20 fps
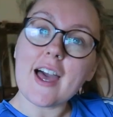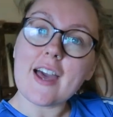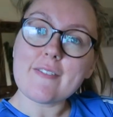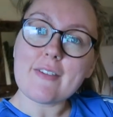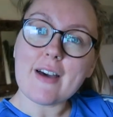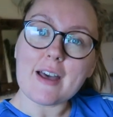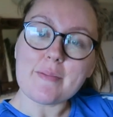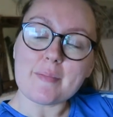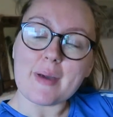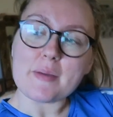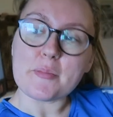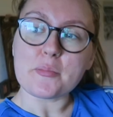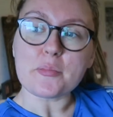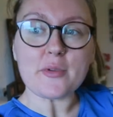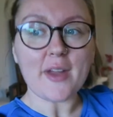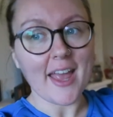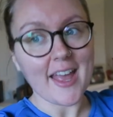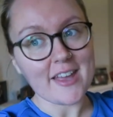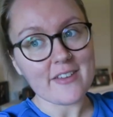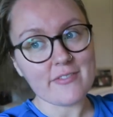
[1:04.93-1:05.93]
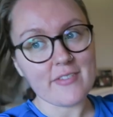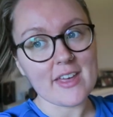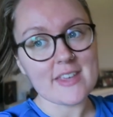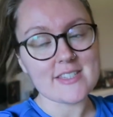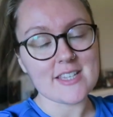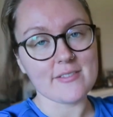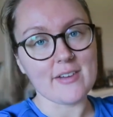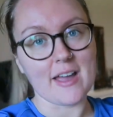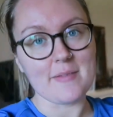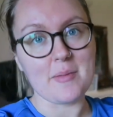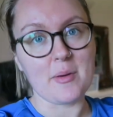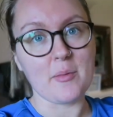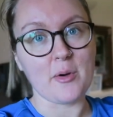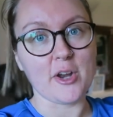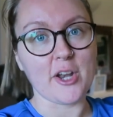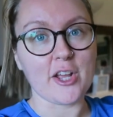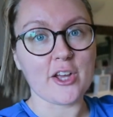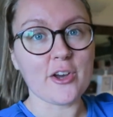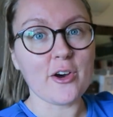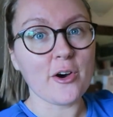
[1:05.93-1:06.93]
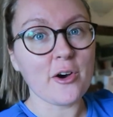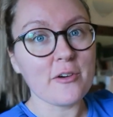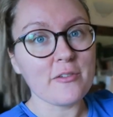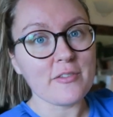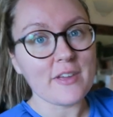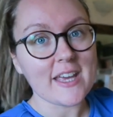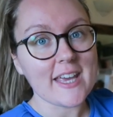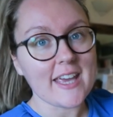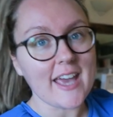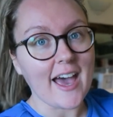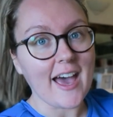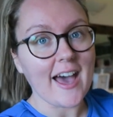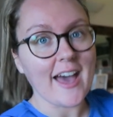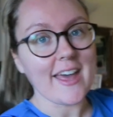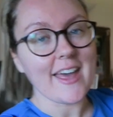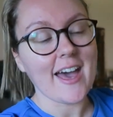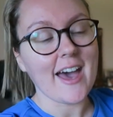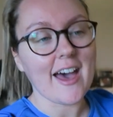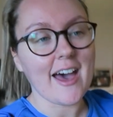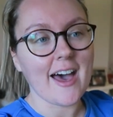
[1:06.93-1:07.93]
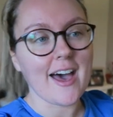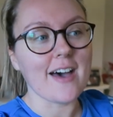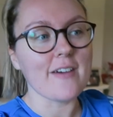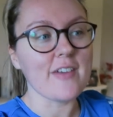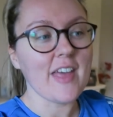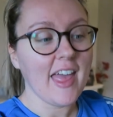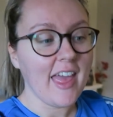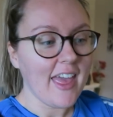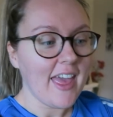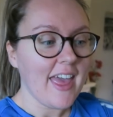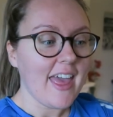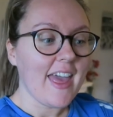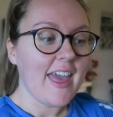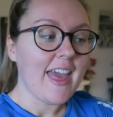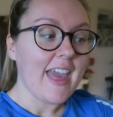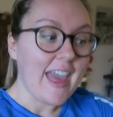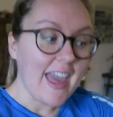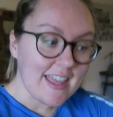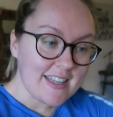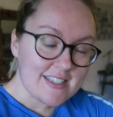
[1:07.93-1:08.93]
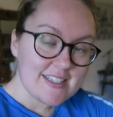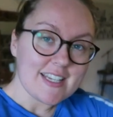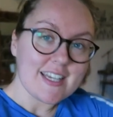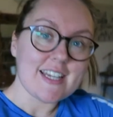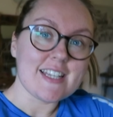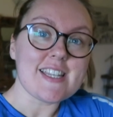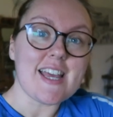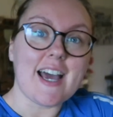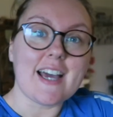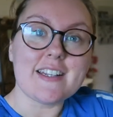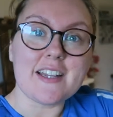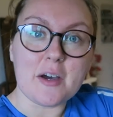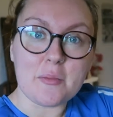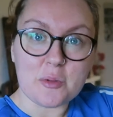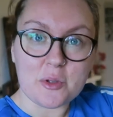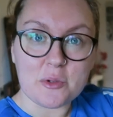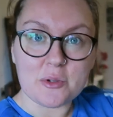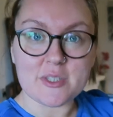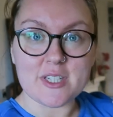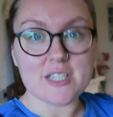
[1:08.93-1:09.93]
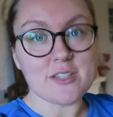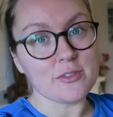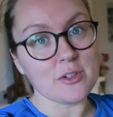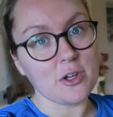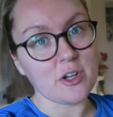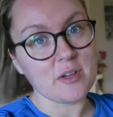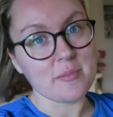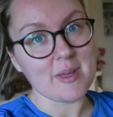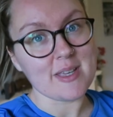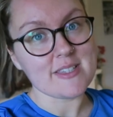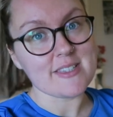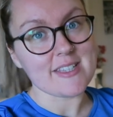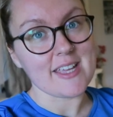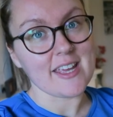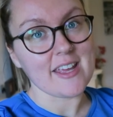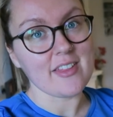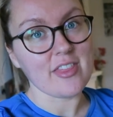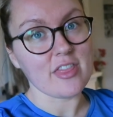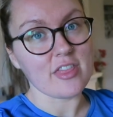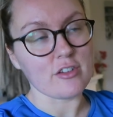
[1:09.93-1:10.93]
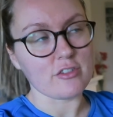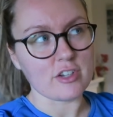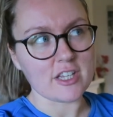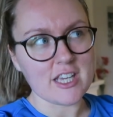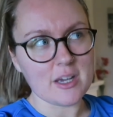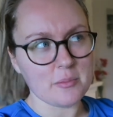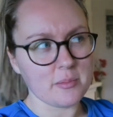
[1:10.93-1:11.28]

I've had my breakfast, I've had my morning coffee, I have edited and uploaded Vlogmas Day 3.